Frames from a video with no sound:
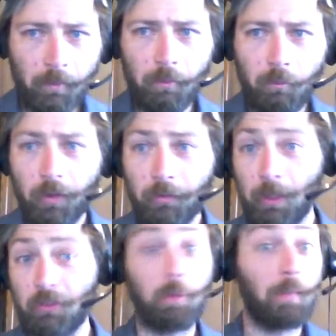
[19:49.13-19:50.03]
One of the
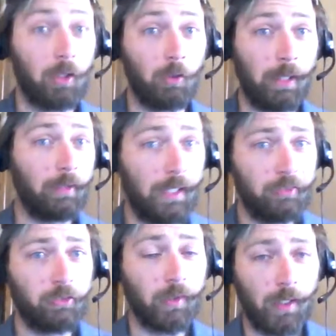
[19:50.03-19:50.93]
ways we might go about
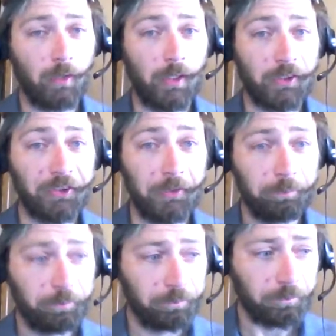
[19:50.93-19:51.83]
answering that question
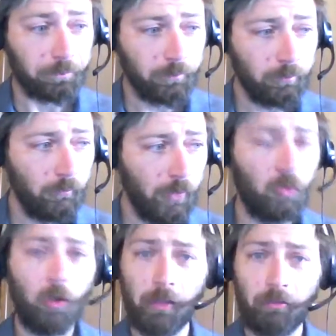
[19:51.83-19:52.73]
is
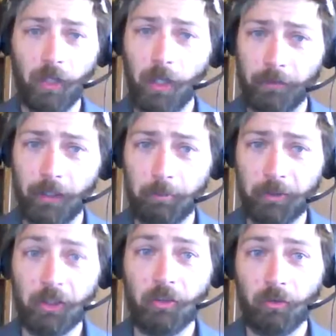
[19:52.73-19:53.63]
looking for other
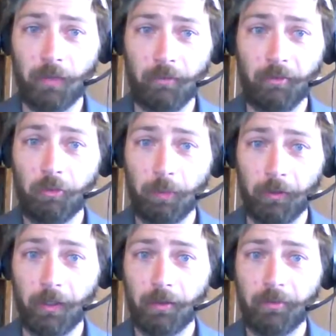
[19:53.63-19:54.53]
images around this
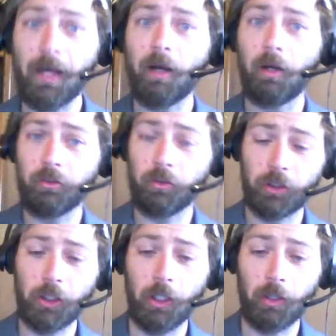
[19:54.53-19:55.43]
period that also
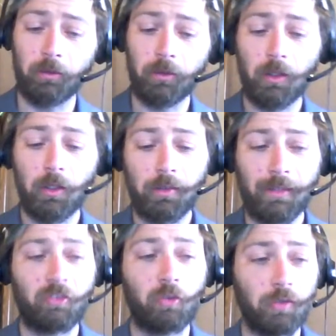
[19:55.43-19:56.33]
show
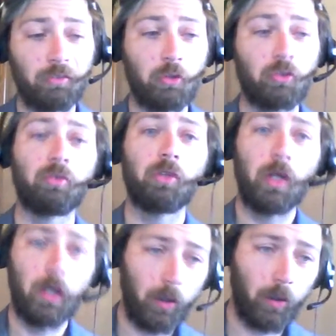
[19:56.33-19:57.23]
that sort of use of
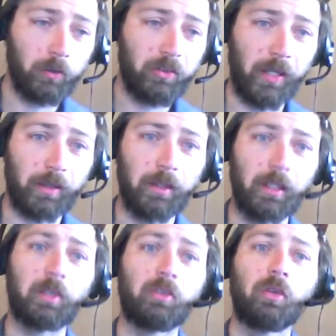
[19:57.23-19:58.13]
old
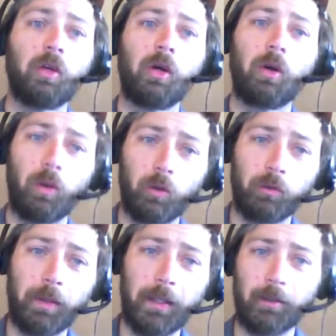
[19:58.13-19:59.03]
techniques,
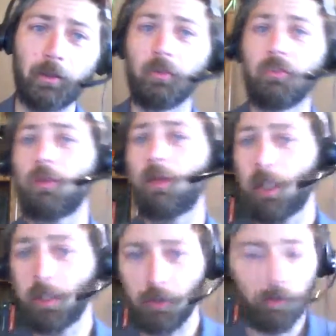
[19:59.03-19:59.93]
old
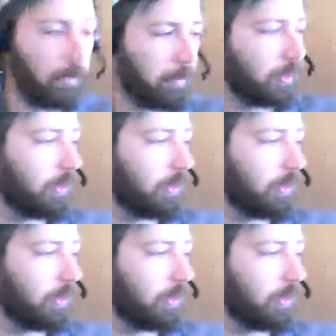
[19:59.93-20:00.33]
panels, and new